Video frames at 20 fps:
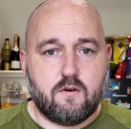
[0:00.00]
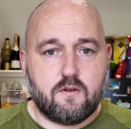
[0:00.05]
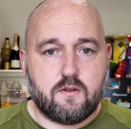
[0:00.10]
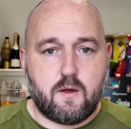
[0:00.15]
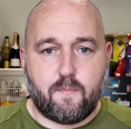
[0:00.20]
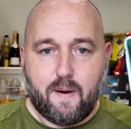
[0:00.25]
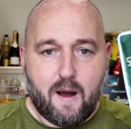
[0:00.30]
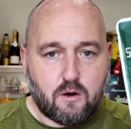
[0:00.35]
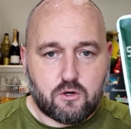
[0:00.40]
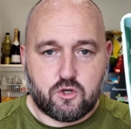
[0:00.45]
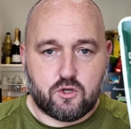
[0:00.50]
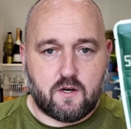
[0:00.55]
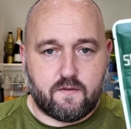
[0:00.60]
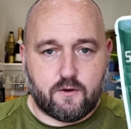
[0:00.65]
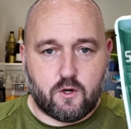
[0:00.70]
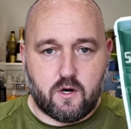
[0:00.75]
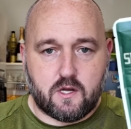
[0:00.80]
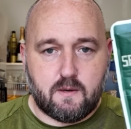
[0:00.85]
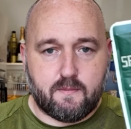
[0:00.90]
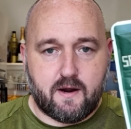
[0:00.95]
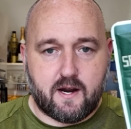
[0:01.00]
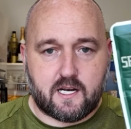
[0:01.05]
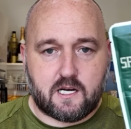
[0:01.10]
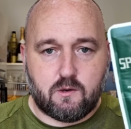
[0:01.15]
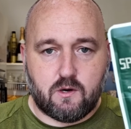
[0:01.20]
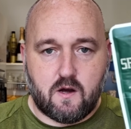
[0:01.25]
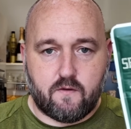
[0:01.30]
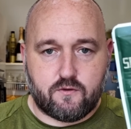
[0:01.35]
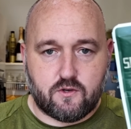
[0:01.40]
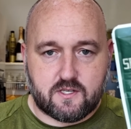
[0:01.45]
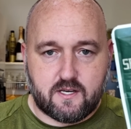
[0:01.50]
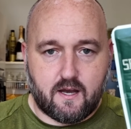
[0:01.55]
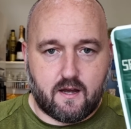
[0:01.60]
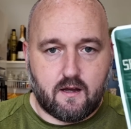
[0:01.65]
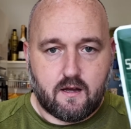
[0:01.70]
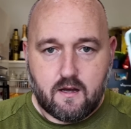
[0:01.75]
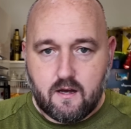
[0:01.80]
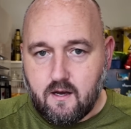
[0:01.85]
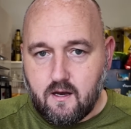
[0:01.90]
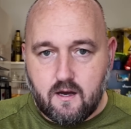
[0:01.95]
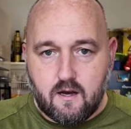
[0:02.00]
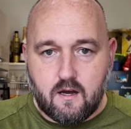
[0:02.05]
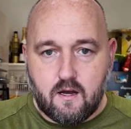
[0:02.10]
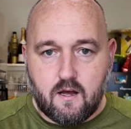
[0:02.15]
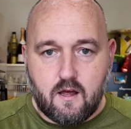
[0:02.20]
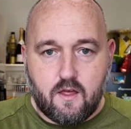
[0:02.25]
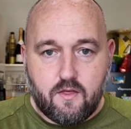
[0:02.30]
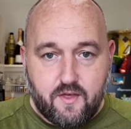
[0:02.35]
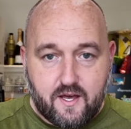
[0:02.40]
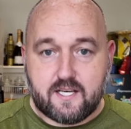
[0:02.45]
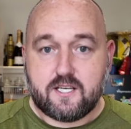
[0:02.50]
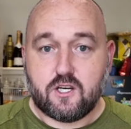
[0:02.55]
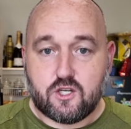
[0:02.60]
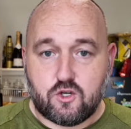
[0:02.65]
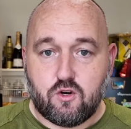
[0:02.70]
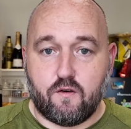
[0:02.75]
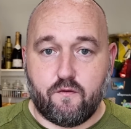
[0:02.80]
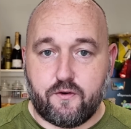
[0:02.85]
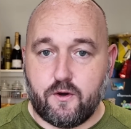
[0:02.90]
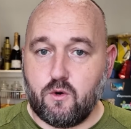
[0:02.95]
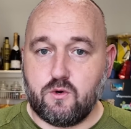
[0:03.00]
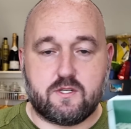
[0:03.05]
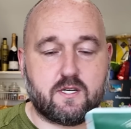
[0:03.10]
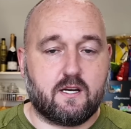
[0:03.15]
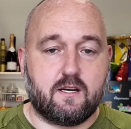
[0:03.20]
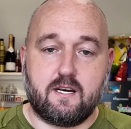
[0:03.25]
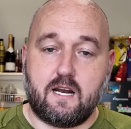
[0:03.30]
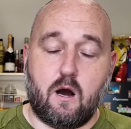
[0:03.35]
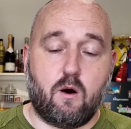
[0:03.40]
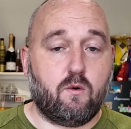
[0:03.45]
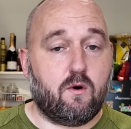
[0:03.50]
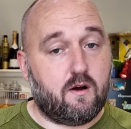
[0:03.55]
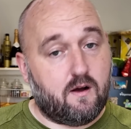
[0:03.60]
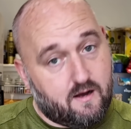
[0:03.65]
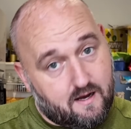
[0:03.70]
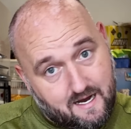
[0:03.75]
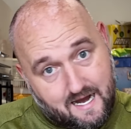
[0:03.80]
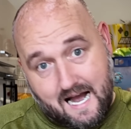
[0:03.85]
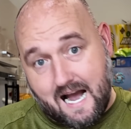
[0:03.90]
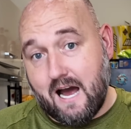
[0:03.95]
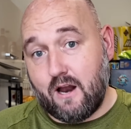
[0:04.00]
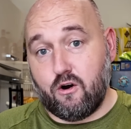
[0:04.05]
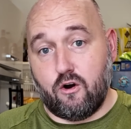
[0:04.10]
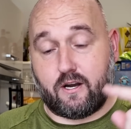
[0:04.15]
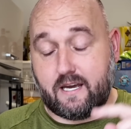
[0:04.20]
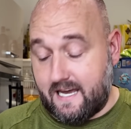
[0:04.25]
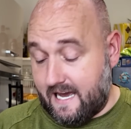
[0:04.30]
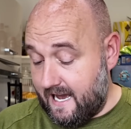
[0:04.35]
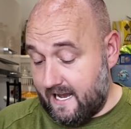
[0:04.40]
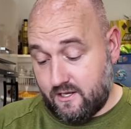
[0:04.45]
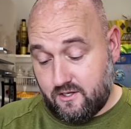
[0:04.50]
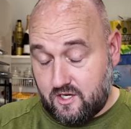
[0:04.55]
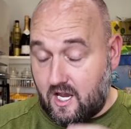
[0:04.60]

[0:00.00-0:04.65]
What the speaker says: The pouch shouldn't even go in the microwave, does it? This is confusing. Now, I don't care.